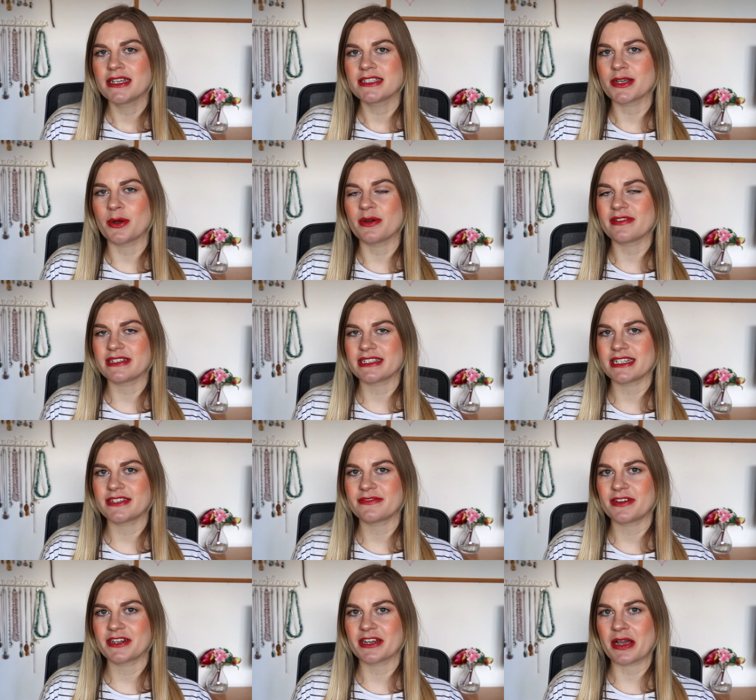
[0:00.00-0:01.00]
So I've
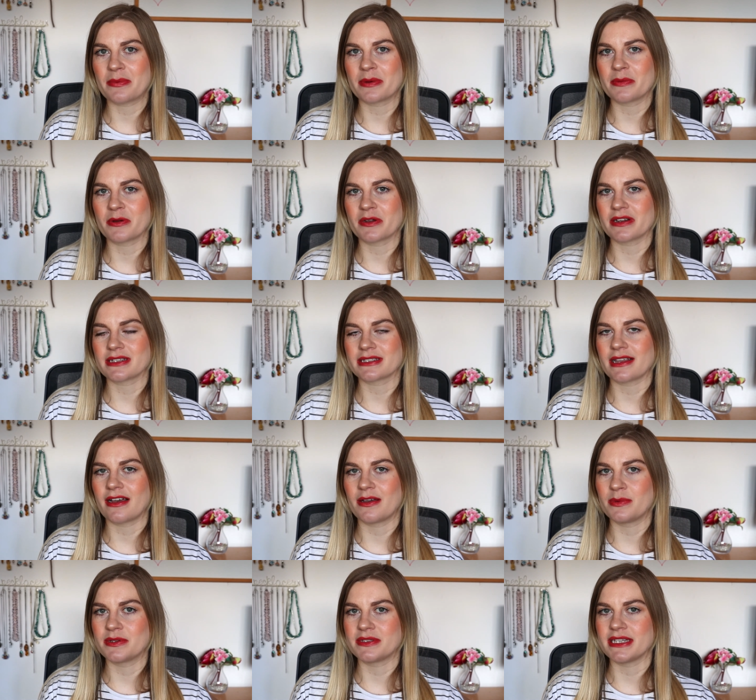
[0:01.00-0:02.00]
identified a couple of products that I
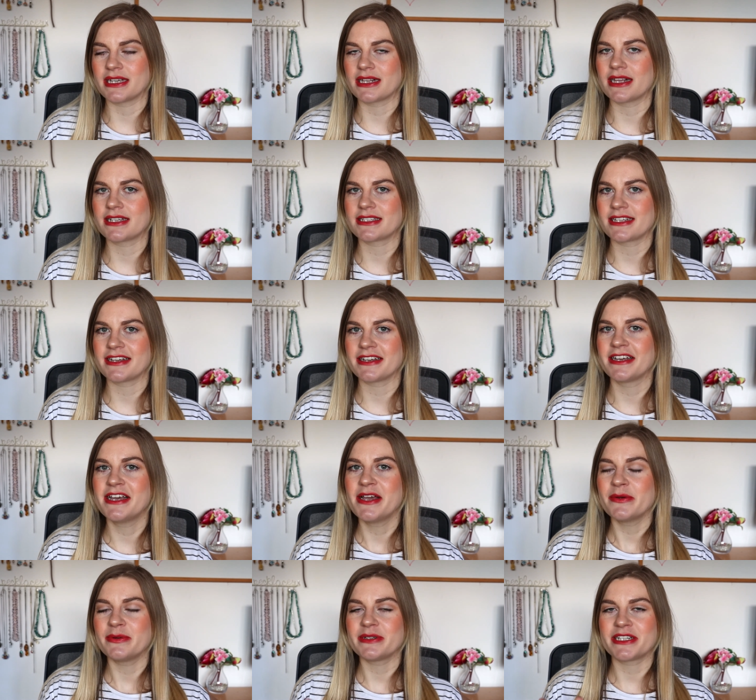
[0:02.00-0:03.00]
will declutter,
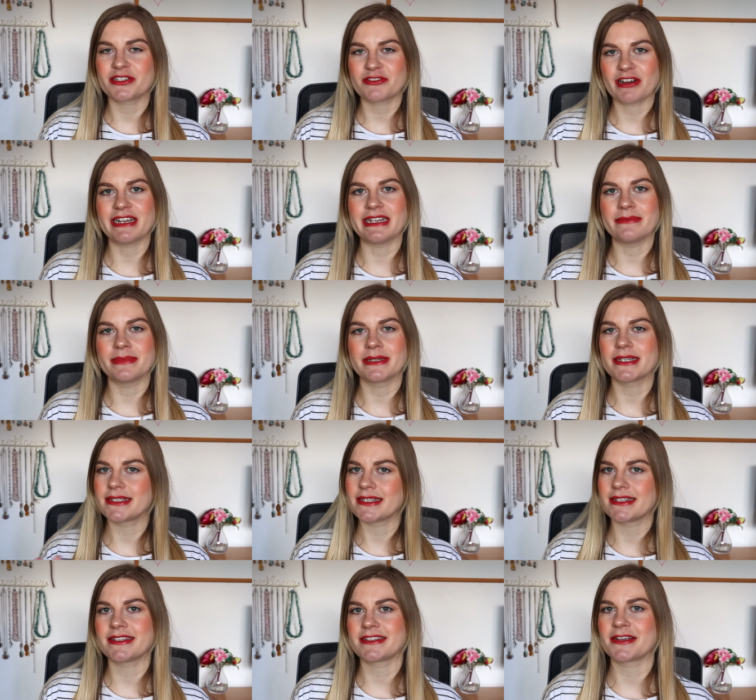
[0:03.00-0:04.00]
which is great because
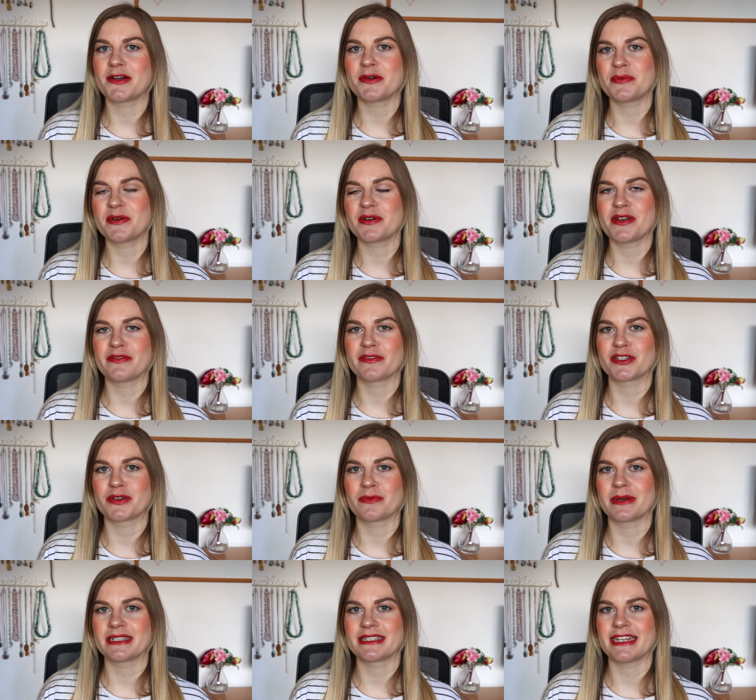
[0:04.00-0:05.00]
this is the whole point of a
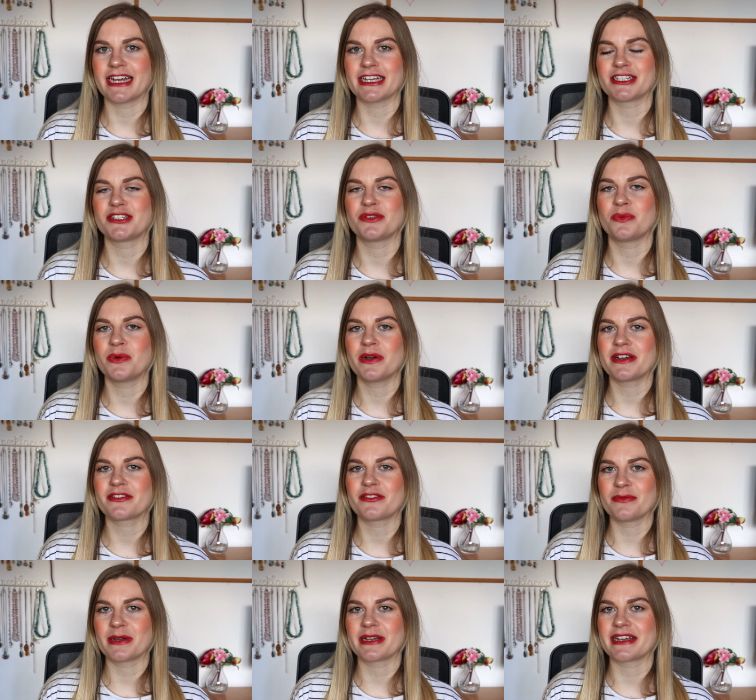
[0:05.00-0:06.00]
Shop My Stash, to work
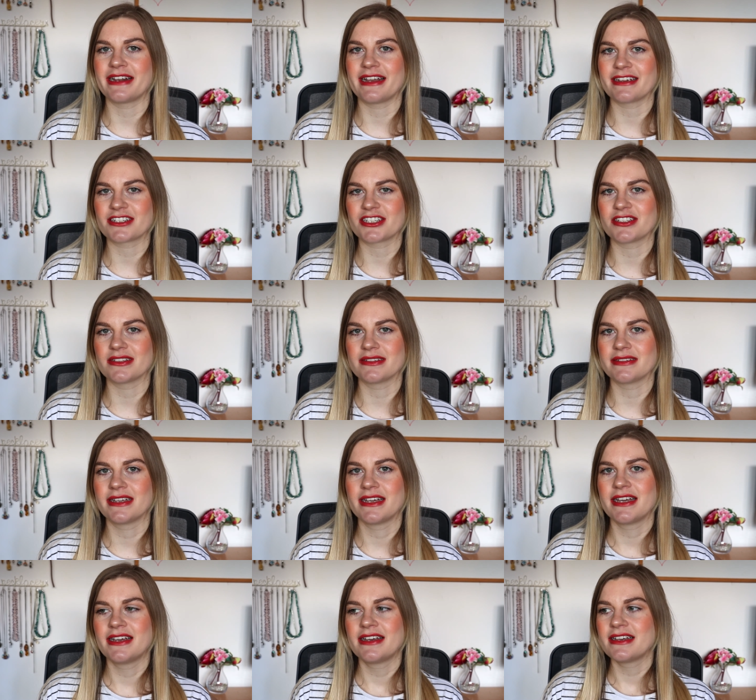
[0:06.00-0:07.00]
through my collection,
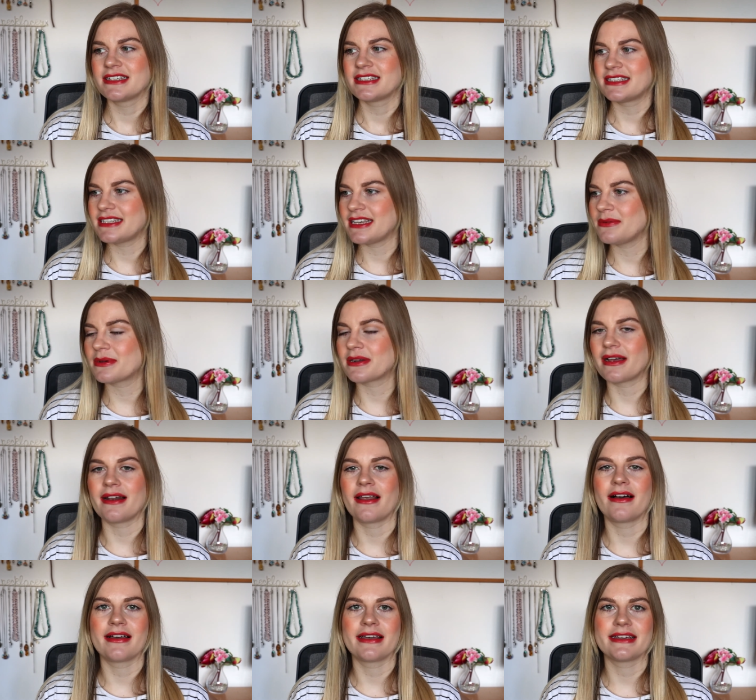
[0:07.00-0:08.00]
see what I
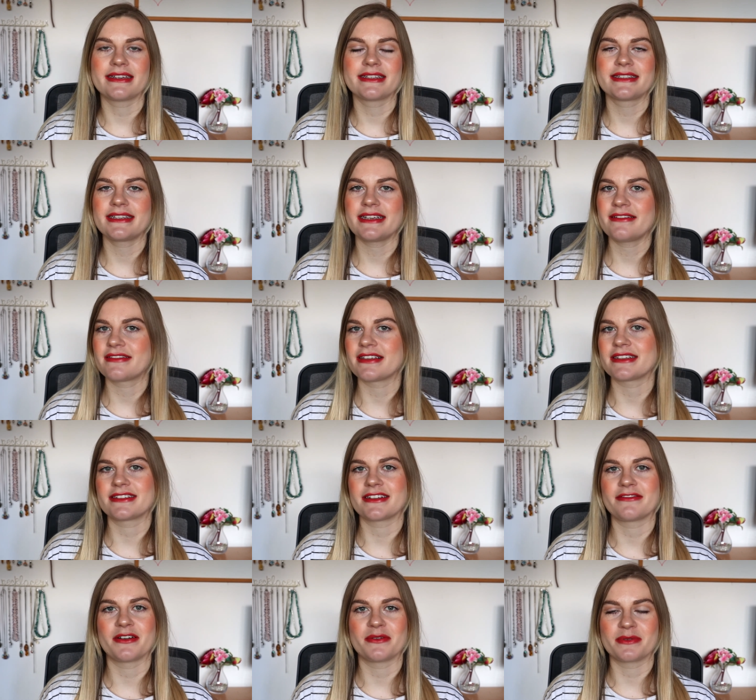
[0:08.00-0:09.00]
like, see if there's
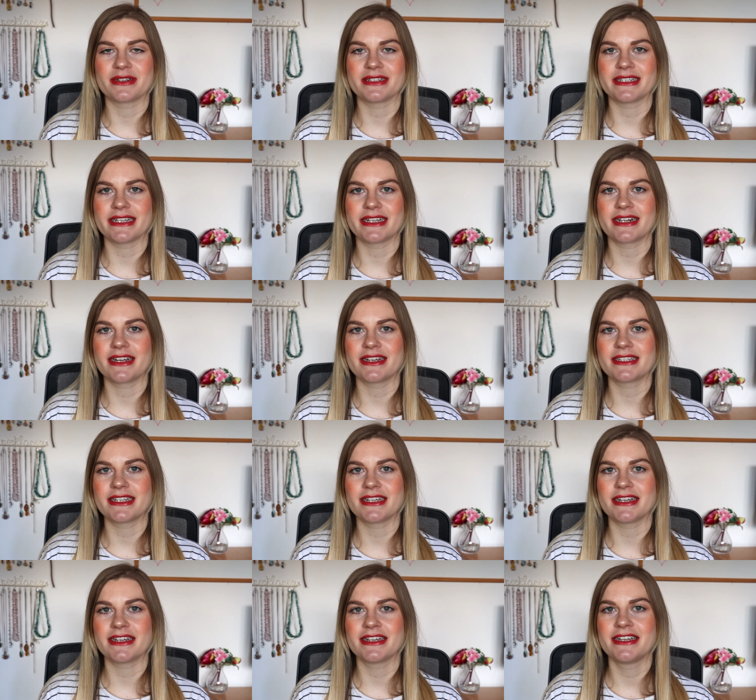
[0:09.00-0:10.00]
stuff I want to
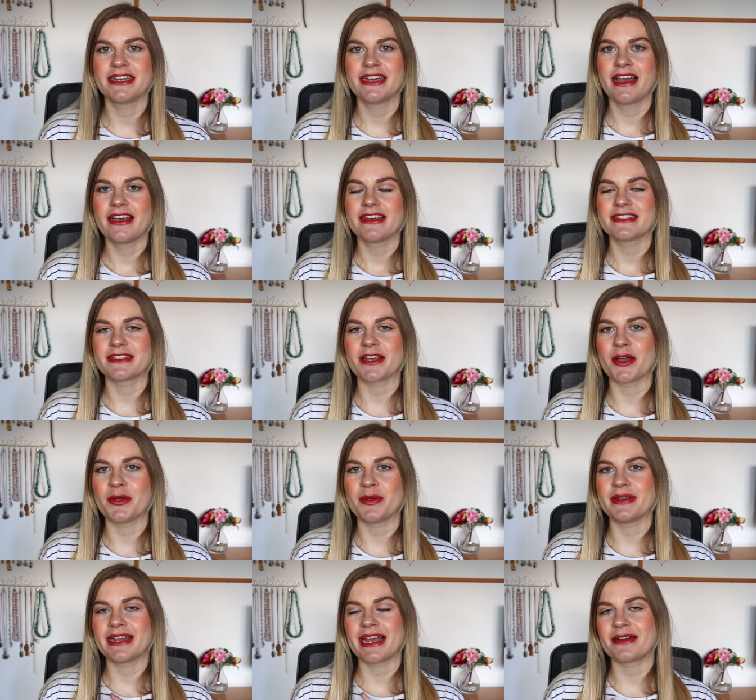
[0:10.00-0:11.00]
declutter. So
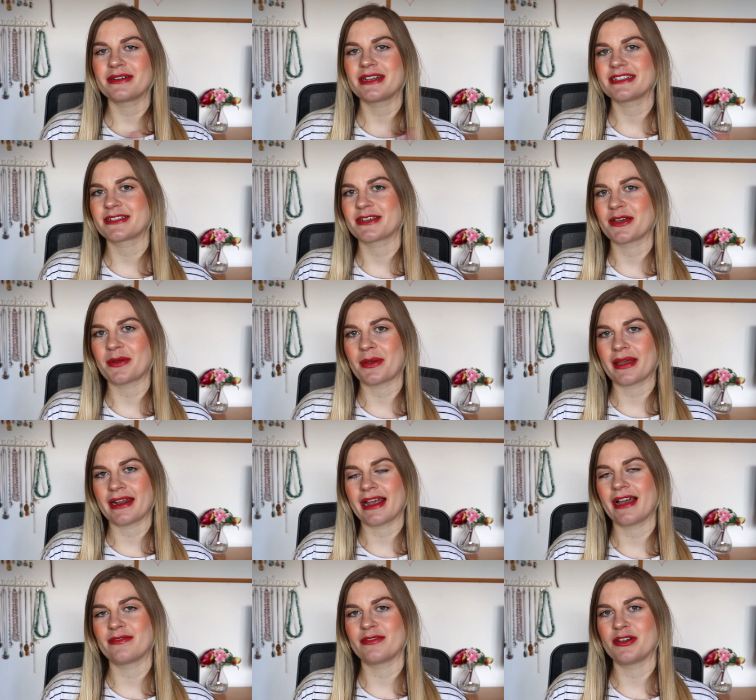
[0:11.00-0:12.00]
now let's go and
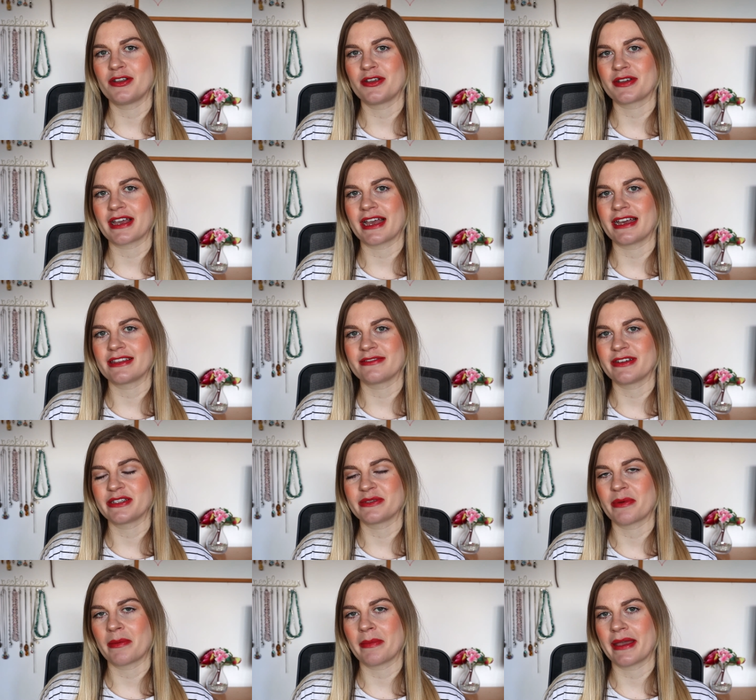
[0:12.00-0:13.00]
have a look at the rest
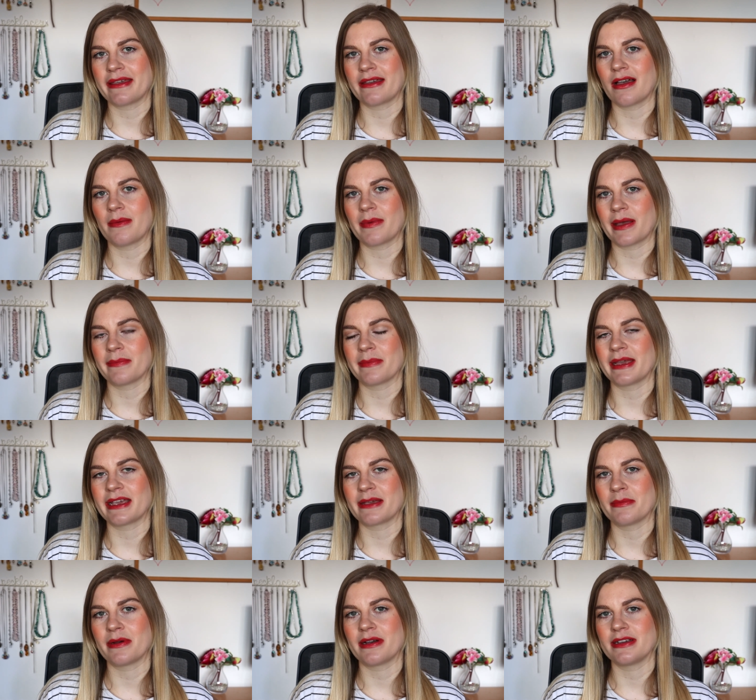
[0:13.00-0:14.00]
of my makeup and
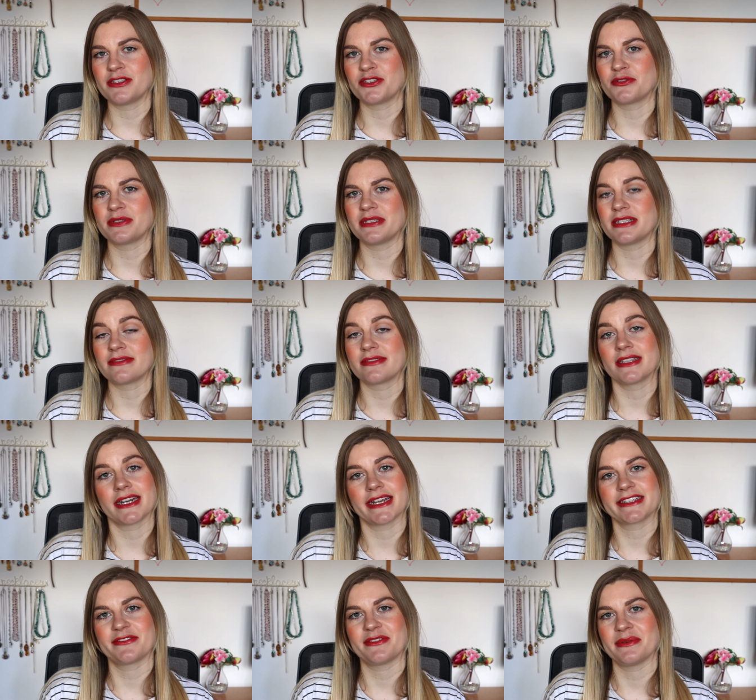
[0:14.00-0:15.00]
make my choices for the
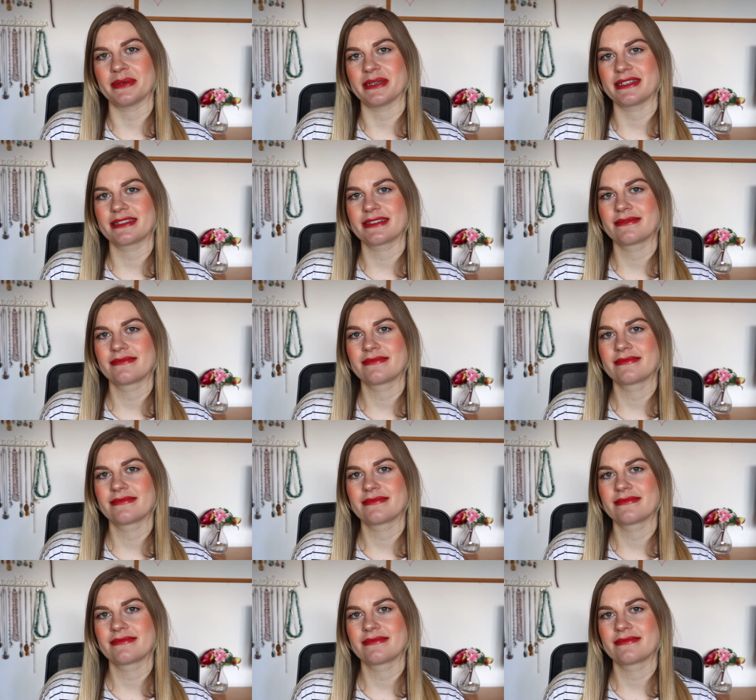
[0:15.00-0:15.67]
next 3 weeks.